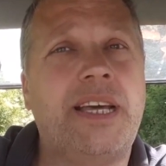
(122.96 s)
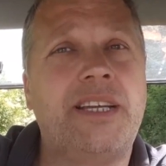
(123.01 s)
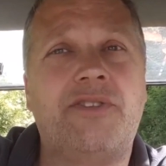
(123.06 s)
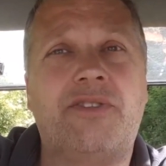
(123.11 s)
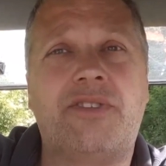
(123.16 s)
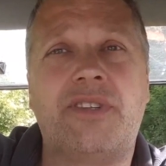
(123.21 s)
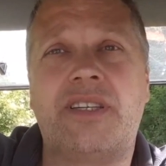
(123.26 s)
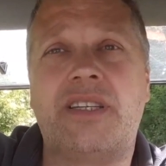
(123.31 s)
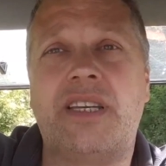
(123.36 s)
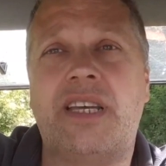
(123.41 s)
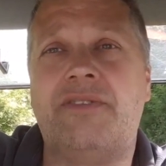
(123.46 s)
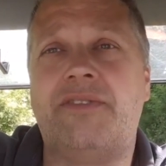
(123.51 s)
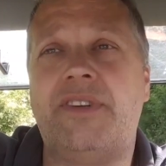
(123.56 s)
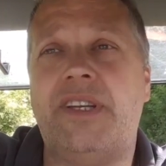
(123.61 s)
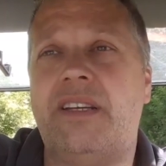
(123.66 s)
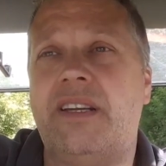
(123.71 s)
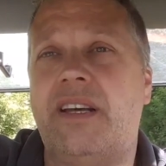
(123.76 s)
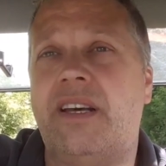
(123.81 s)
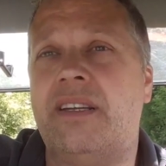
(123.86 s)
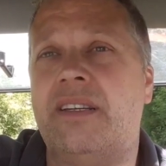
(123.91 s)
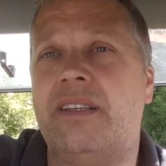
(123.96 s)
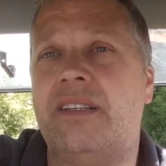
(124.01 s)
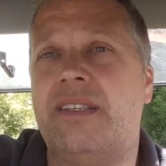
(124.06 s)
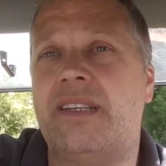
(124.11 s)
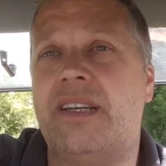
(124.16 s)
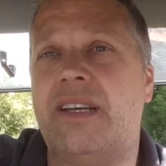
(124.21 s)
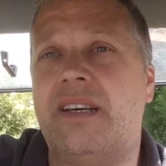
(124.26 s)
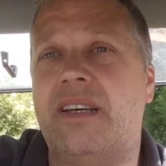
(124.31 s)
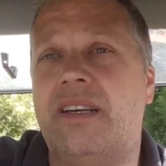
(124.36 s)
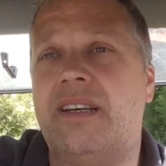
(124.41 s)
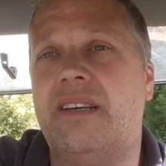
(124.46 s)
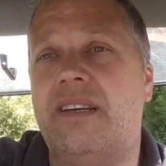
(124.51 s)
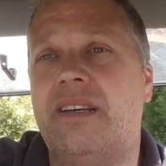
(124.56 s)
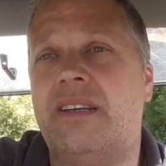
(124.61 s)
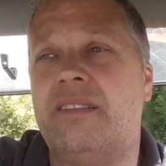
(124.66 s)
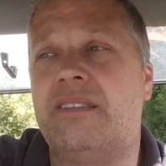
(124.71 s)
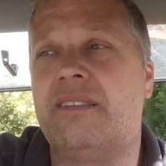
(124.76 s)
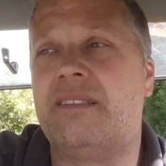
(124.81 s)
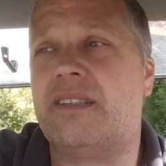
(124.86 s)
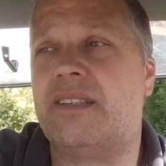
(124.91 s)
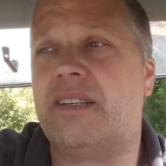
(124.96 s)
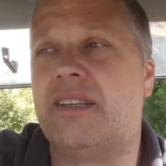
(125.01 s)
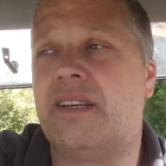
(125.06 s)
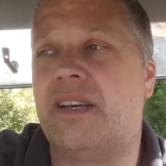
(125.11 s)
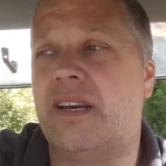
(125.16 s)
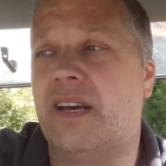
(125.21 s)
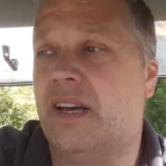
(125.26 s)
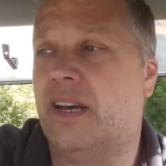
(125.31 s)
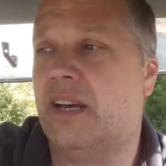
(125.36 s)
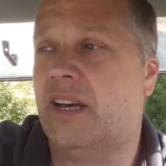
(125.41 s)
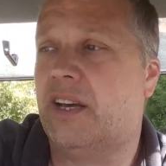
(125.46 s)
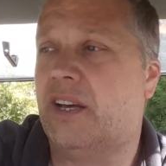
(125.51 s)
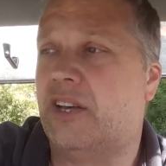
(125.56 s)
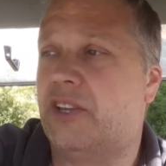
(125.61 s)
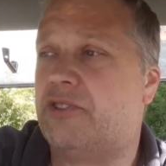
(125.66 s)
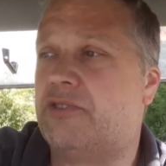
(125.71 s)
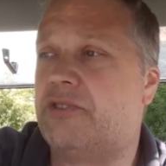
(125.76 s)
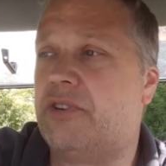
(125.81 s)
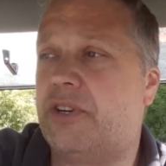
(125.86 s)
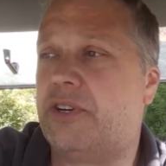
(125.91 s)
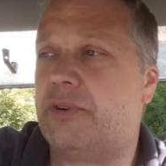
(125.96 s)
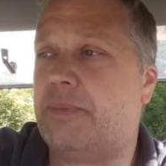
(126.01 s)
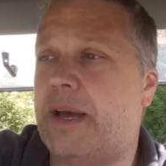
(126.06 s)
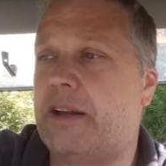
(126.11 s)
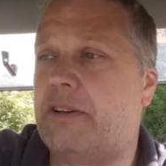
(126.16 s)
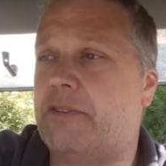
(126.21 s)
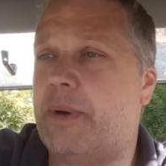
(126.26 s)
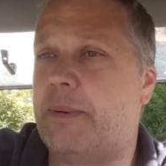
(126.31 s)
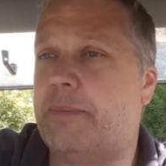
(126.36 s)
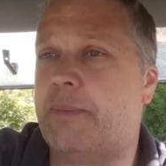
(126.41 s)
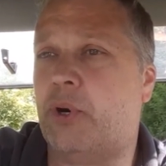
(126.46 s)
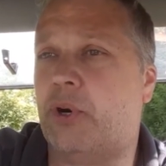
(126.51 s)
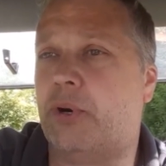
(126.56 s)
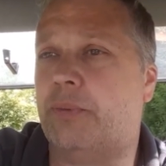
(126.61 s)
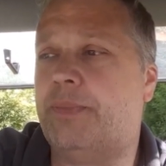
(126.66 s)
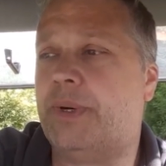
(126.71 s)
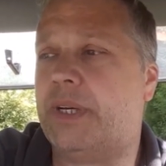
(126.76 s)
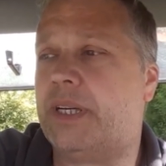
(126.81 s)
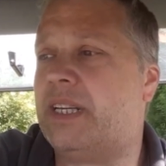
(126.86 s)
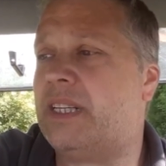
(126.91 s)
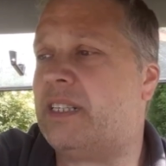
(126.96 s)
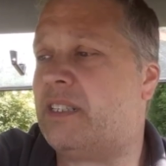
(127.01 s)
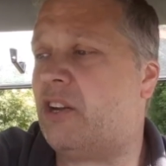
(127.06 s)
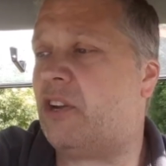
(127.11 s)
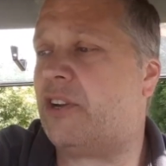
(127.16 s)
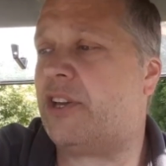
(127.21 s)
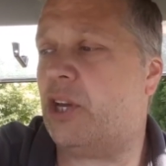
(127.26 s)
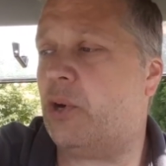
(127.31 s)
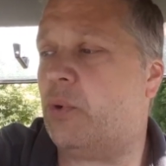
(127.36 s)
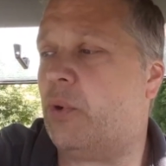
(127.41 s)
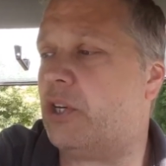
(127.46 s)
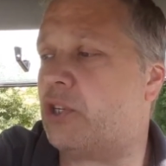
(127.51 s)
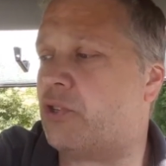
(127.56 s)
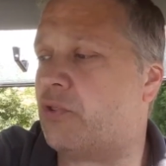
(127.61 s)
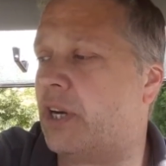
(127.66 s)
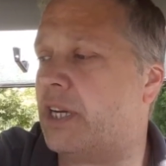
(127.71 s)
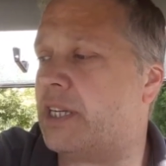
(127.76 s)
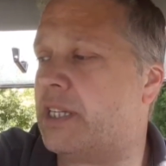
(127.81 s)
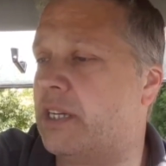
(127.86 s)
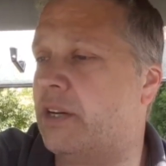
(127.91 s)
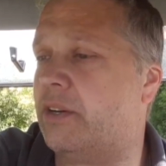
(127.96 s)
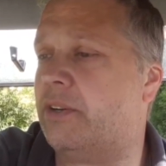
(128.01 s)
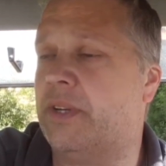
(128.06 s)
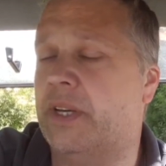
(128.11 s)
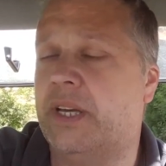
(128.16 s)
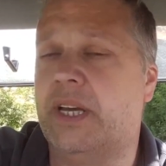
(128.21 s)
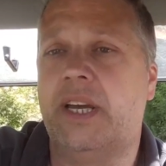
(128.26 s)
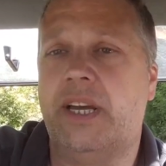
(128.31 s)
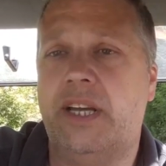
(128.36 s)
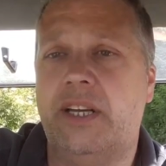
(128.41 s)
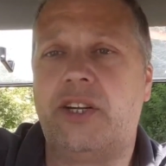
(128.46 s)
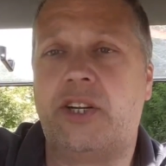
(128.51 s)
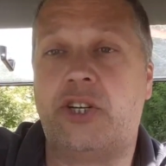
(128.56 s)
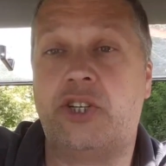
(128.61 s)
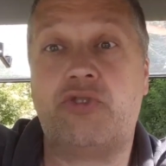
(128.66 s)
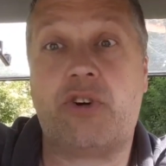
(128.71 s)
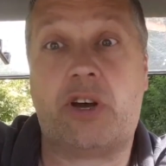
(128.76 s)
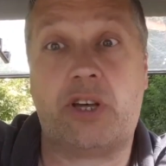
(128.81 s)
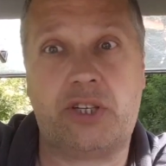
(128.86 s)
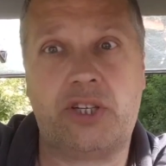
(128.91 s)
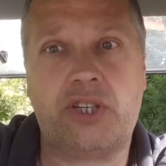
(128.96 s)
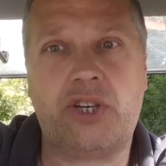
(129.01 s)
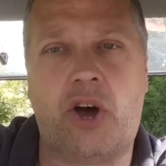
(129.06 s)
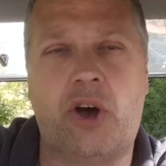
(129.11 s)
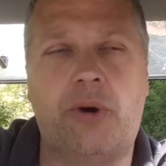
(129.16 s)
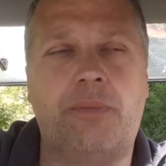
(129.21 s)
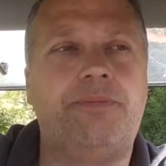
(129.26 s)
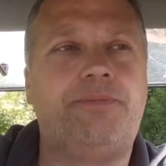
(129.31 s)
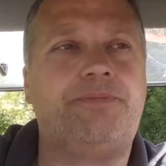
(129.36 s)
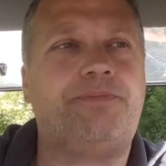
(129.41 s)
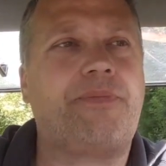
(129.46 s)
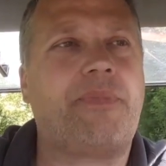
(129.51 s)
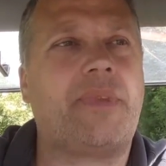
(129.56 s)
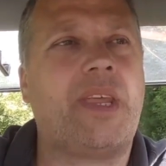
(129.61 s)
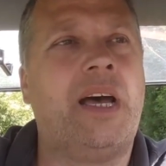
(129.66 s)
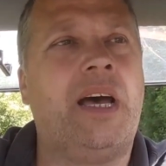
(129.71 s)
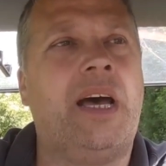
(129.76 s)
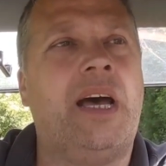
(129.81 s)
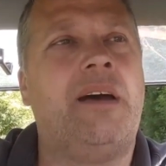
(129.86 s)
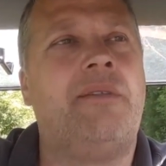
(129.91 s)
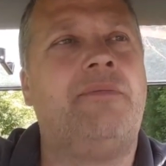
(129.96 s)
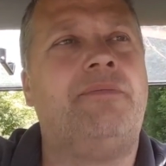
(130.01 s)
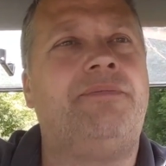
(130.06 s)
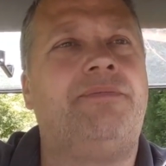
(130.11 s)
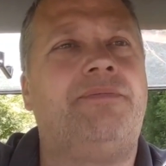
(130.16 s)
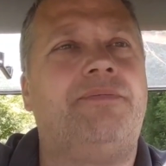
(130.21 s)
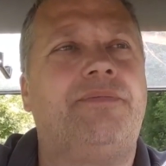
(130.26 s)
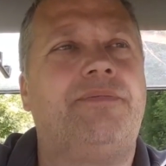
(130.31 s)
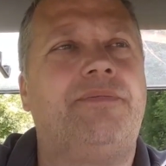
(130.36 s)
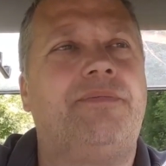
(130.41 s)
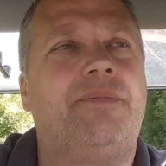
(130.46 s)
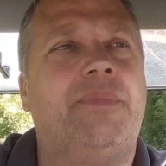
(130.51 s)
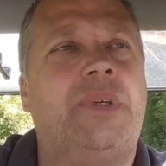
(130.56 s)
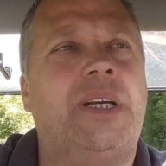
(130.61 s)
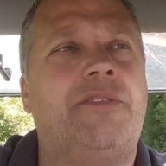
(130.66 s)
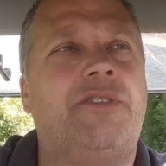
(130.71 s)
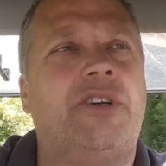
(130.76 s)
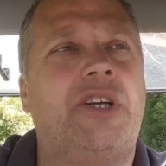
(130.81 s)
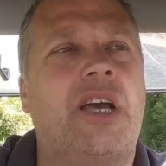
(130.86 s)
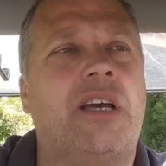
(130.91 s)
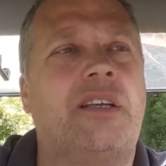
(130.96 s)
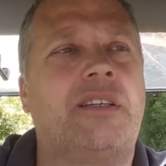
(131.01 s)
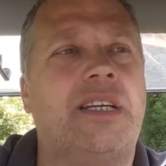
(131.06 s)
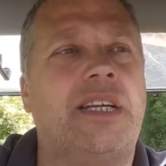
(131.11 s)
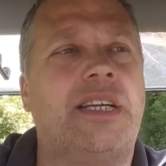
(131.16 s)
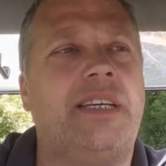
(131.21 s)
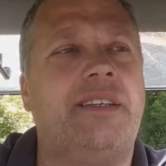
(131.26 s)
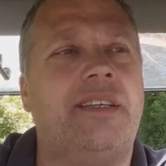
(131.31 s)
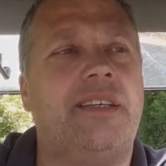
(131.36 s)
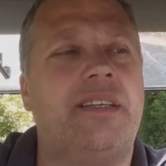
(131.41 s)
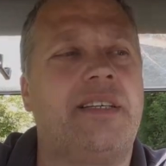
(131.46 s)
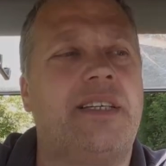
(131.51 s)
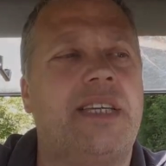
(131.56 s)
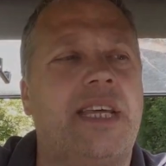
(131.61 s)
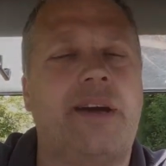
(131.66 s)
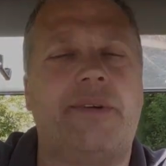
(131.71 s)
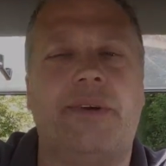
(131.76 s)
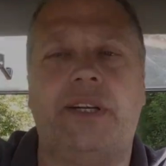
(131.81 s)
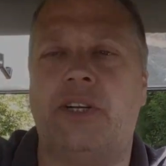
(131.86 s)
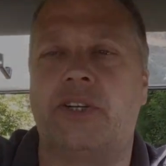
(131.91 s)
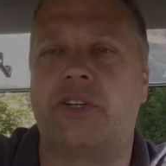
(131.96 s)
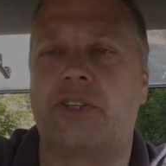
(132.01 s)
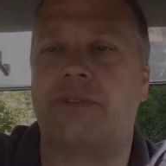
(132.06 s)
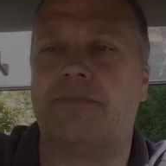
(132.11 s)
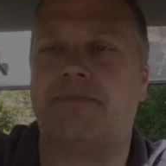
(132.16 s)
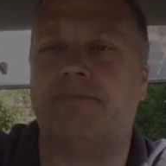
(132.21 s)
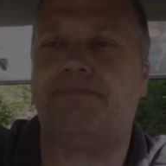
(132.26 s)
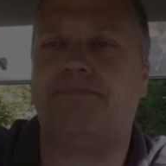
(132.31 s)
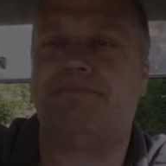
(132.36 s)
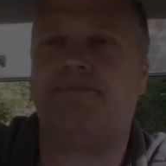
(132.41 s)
later on this evening, and uh, and uh, throw it around a bit more. But it's looking quite dry, so it's looking dry on the top. Um, we'll have a look underneath it and see how it looks.